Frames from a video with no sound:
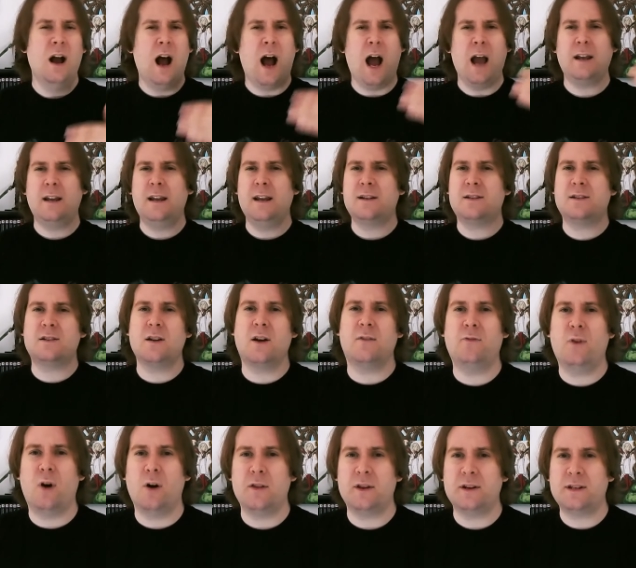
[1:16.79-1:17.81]
I get stuff
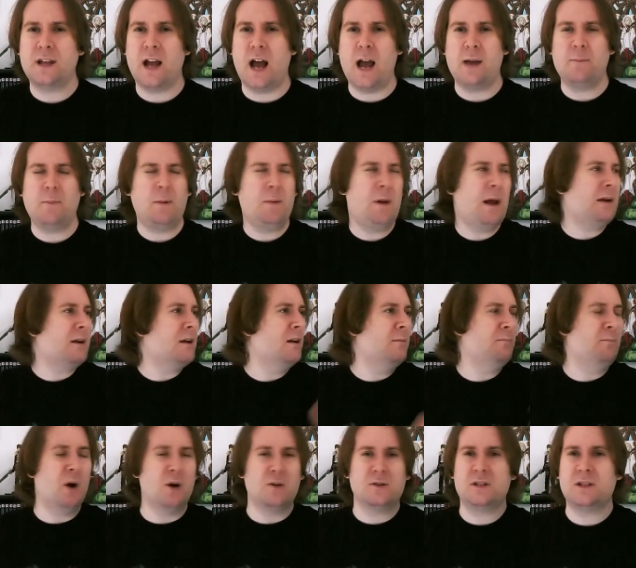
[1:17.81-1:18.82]
all the time. I'm not going to
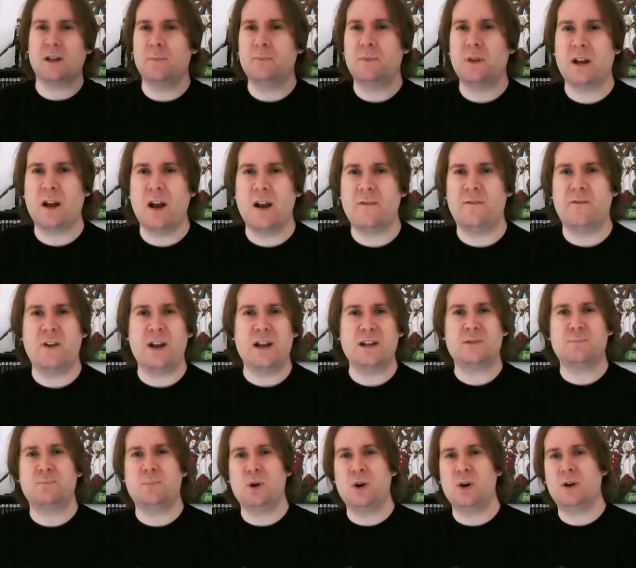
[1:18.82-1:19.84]
post something on
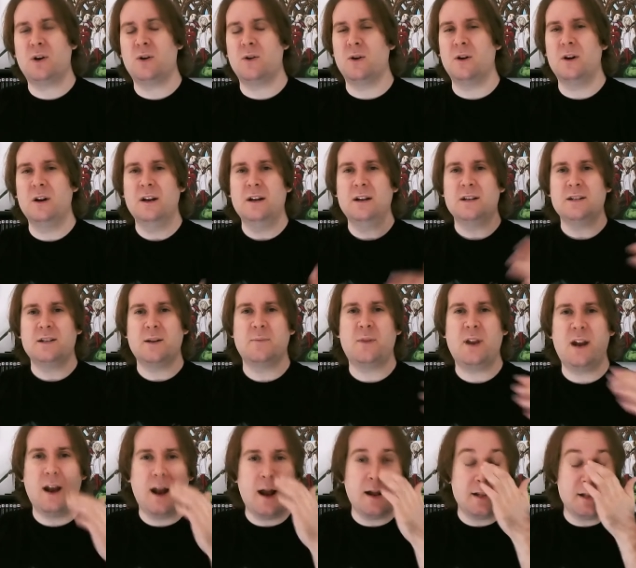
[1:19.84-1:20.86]
Facebook or something
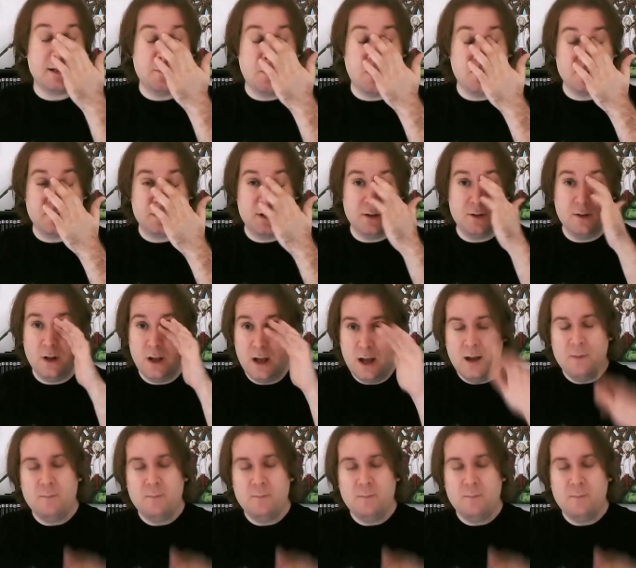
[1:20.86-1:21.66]
I'm not supposed to.